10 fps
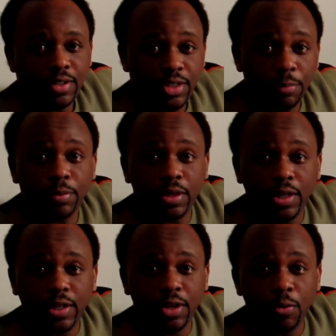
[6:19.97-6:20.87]

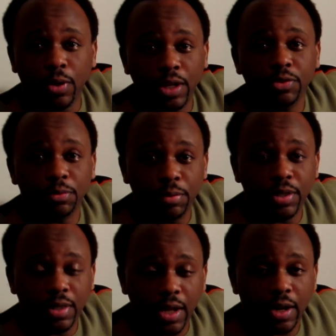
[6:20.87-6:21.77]
typically no one else will
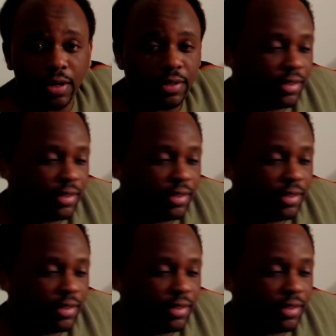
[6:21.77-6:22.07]
be there.